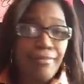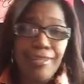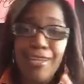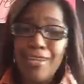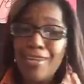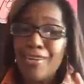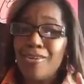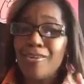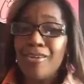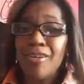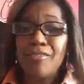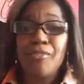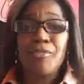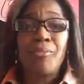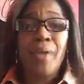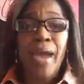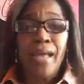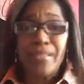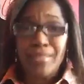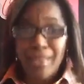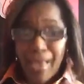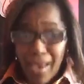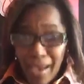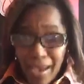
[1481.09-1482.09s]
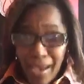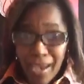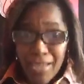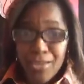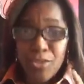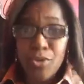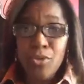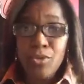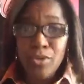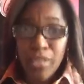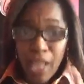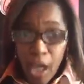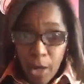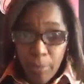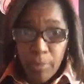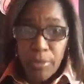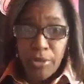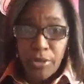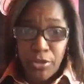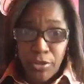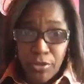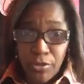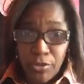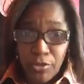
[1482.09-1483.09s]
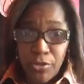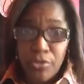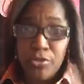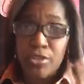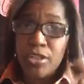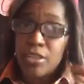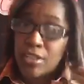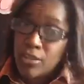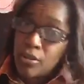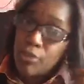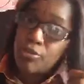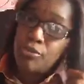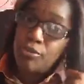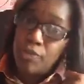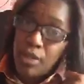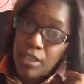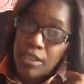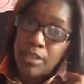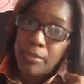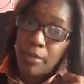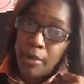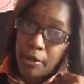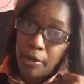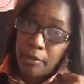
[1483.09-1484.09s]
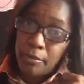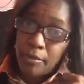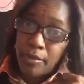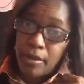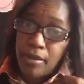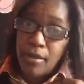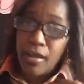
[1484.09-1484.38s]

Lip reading: you don't give a rat's ass who's helping you. You just know you need some help.